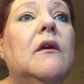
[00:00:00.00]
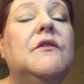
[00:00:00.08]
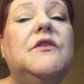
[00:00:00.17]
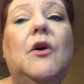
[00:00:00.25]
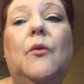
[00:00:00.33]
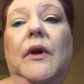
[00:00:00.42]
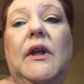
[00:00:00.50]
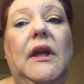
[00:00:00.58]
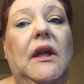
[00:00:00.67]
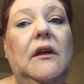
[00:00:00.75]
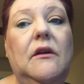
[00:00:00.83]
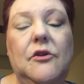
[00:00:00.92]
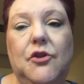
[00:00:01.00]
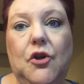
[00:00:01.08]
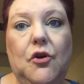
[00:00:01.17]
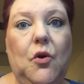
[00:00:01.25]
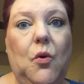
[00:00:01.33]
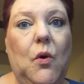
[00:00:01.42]
So any
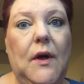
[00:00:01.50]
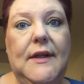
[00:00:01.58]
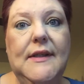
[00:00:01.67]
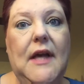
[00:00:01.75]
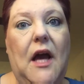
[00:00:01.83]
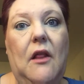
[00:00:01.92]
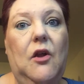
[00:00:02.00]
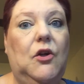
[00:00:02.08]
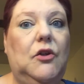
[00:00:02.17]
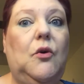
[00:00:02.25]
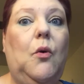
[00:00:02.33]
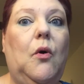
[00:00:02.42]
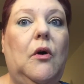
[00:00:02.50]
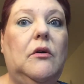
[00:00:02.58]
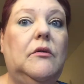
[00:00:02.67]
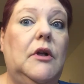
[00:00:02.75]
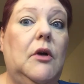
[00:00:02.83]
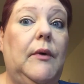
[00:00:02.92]
turquoise color,
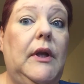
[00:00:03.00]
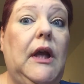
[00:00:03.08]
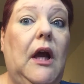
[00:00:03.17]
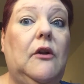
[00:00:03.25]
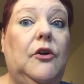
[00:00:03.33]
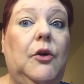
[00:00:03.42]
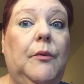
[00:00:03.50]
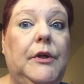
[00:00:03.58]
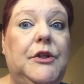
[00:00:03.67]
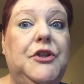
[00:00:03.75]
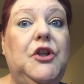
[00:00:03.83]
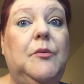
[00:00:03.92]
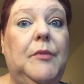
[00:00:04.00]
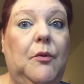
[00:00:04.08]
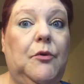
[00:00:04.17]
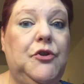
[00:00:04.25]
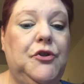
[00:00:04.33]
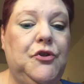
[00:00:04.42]
or any color you want to do, but
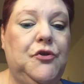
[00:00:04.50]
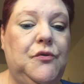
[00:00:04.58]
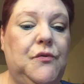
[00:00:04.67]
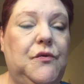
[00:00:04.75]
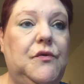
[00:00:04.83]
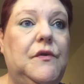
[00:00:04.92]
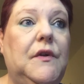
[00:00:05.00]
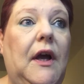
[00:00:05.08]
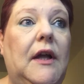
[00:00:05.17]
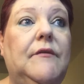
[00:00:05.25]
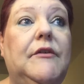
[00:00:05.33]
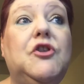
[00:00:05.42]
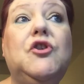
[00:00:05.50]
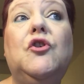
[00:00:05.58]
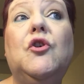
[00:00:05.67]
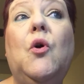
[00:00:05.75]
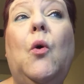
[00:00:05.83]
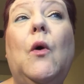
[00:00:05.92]
we're doing kind of a
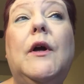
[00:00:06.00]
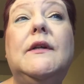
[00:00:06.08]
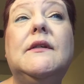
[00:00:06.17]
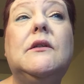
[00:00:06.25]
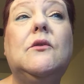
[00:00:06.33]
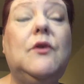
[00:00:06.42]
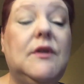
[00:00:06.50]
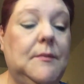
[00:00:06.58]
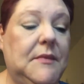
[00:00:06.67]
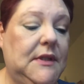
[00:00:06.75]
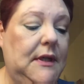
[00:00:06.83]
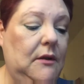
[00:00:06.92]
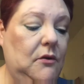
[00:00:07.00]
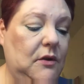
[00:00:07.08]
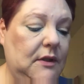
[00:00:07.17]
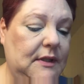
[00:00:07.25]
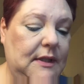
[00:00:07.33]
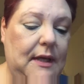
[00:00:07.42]
turquoise Christmassy
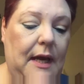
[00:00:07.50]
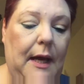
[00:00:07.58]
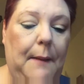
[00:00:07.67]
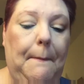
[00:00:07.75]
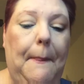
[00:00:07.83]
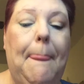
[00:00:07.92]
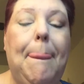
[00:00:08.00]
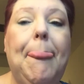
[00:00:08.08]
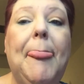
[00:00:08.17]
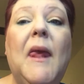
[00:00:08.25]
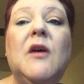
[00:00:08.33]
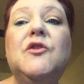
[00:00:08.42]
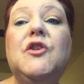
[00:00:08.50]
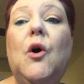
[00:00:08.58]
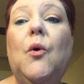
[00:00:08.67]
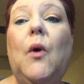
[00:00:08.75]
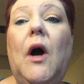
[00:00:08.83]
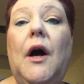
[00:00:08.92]
look today.
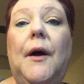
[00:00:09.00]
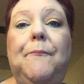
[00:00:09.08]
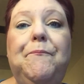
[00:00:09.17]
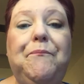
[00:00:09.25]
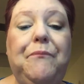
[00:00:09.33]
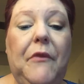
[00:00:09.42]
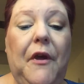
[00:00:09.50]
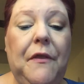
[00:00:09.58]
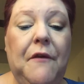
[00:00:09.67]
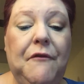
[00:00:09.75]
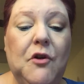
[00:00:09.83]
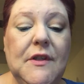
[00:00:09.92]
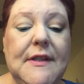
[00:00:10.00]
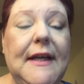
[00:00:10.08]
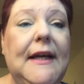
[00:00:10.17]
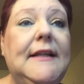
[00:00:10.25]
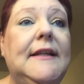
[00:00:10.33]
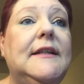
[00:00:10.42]
So the first
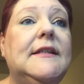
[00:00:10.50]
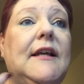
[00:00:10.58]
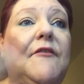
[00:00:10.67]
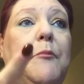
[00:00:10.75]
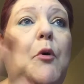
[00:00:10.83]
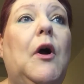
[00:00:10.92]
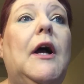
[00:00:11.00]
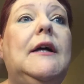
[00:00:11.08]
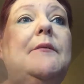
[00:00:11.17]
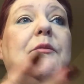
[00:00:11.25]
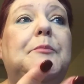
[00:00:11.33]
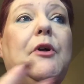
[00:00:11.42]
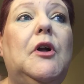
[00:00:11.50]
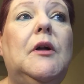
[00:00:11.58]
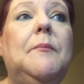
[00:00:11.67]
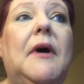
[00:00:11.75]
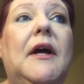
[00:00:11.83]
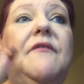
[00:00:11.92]
thing I did is I've primed, put
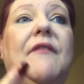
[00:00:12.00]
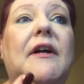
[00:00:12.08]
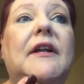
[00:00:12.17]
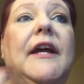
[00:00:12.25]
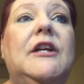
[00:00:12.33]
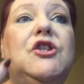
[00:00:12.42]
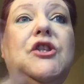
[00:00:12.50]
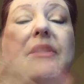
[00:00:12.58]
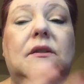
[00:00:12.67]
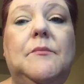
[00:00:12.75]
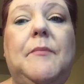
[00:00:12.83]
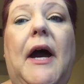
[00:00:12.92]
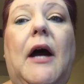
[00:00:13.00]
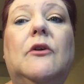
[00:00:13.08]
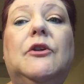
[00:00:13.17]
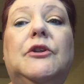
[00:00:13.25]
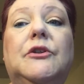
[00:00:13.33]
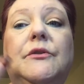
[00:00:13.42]
on my foundation,
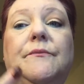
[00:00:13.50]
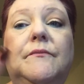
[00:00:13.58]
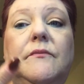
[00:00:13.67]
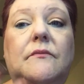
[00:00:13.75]
powder,